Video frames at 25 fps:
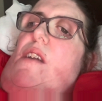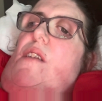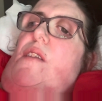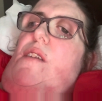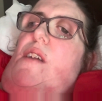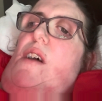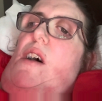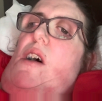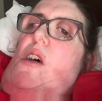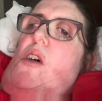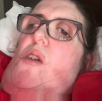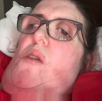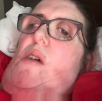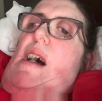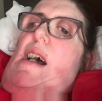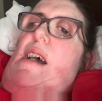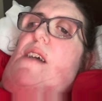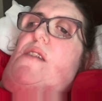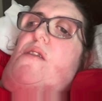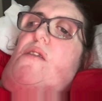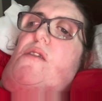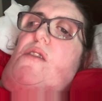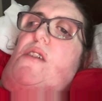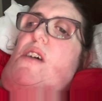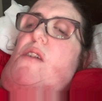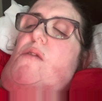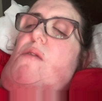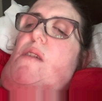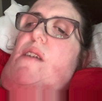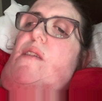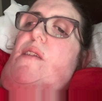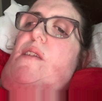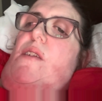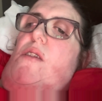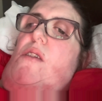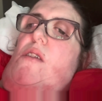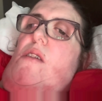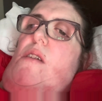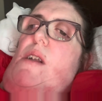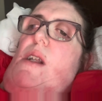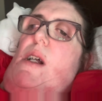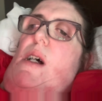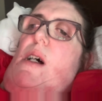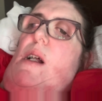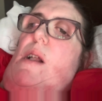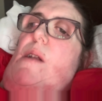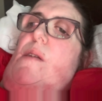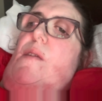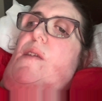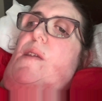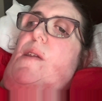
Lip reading: So, I don't know what's going on.